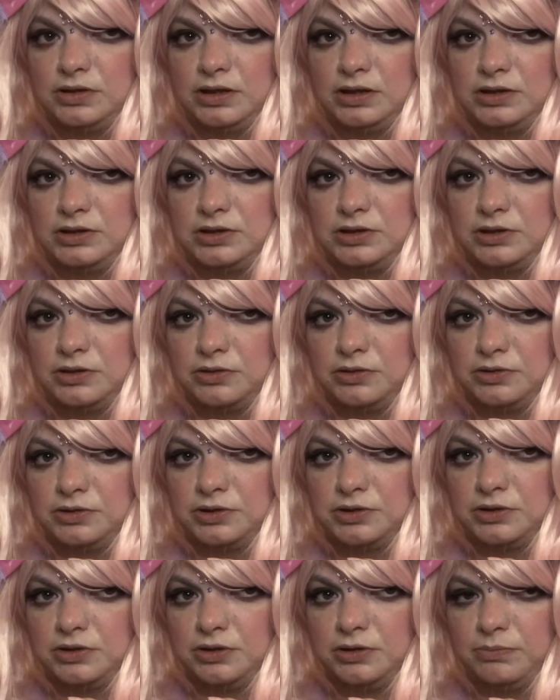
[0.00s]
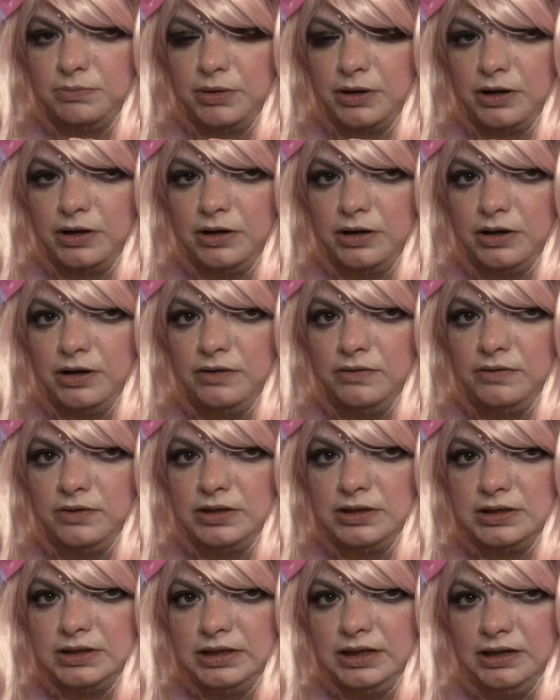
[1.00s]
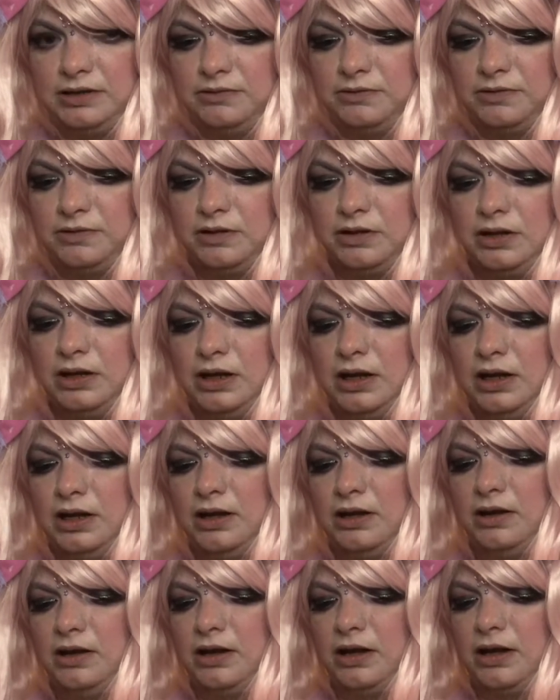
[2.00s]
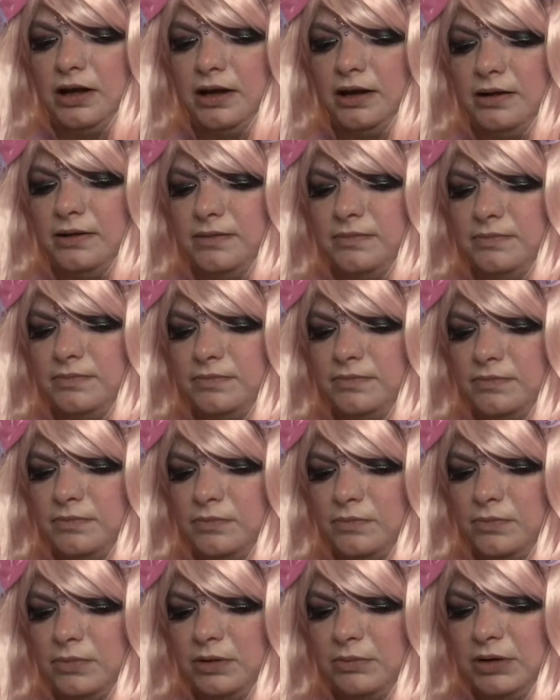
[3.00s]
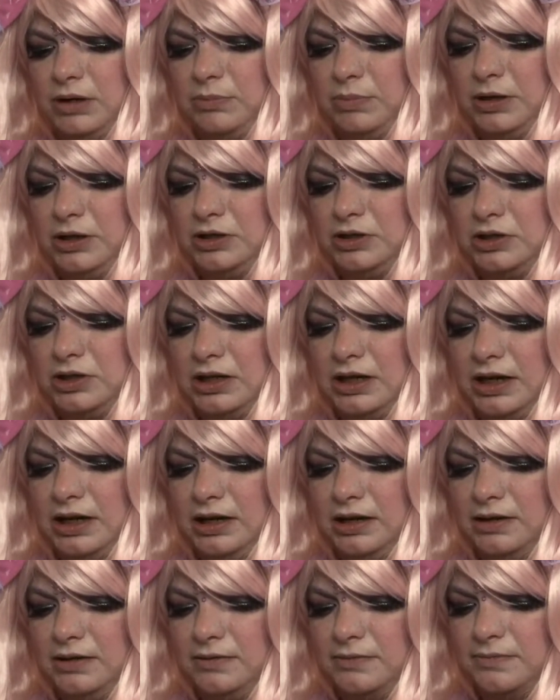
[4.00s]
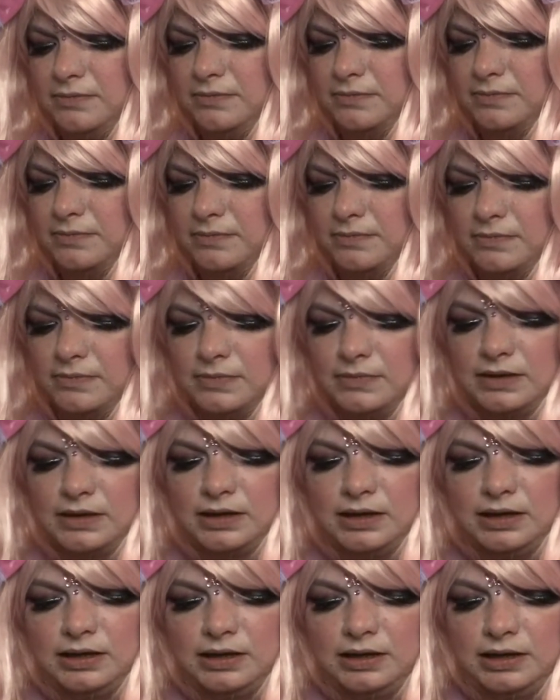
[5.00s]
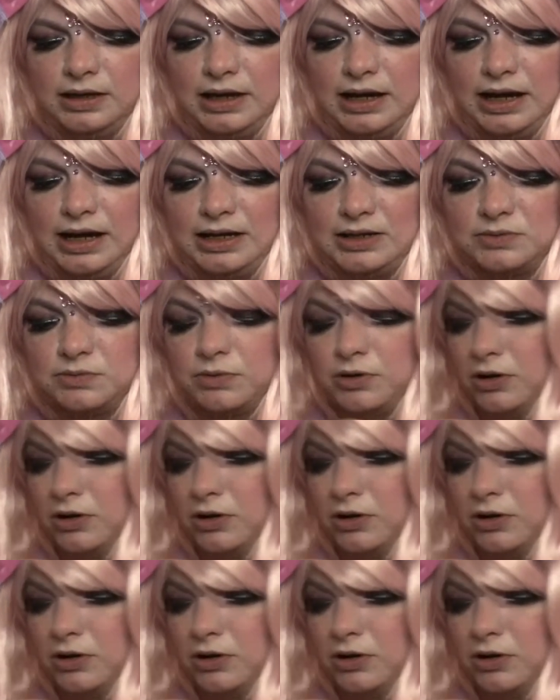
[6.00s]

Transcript: circle skirt part of the sleeve. I'm going to pinch that as we're